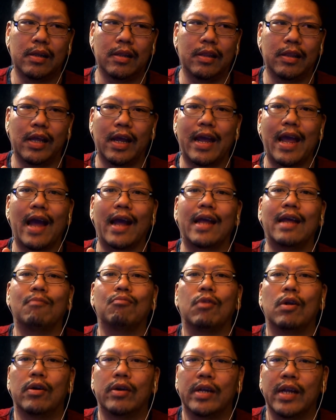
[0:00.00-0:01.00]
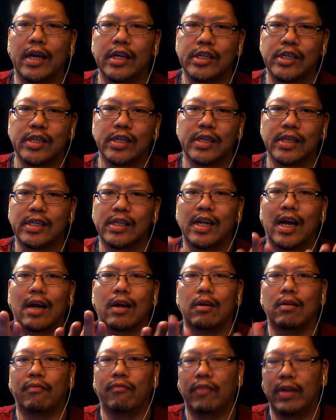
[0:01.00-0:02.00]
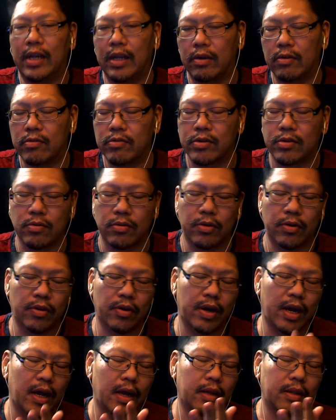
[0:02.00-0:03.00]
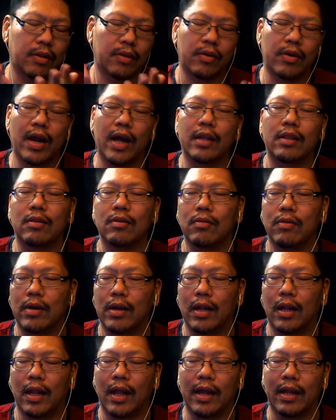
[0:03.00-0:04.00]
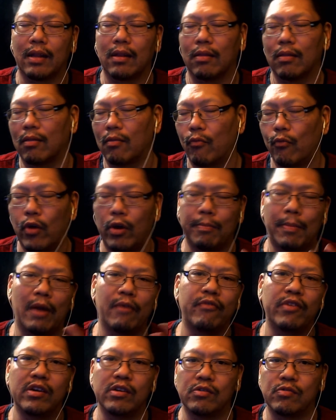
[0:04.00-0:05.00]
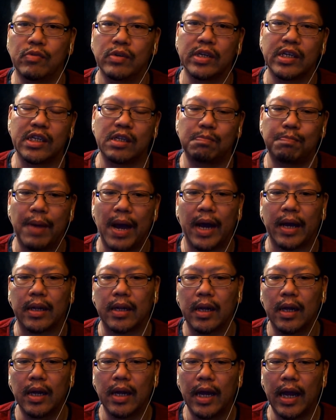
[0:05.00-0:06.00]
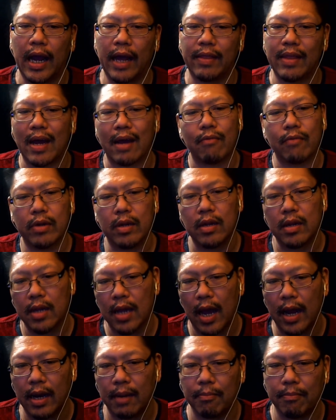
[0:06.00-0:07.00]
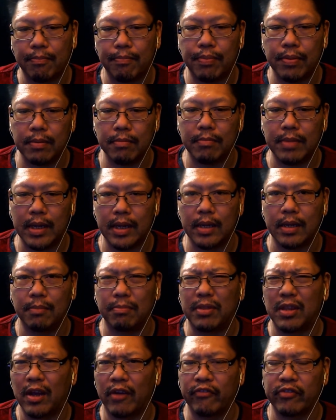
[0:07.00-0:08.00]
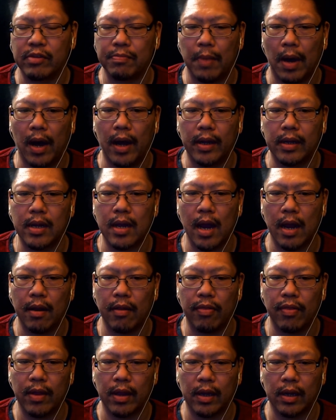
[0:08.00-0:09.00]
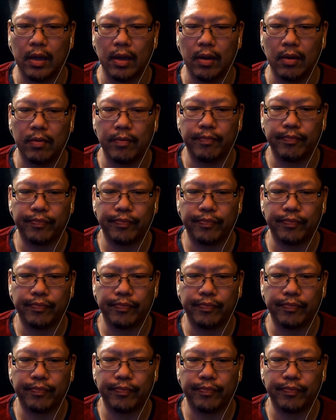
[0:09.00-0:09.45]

they can't keep their attention, it's not good videos, or they're not doing it like what my viewers would expect, and that would kind of put me in a tough spot kind of thing, you know.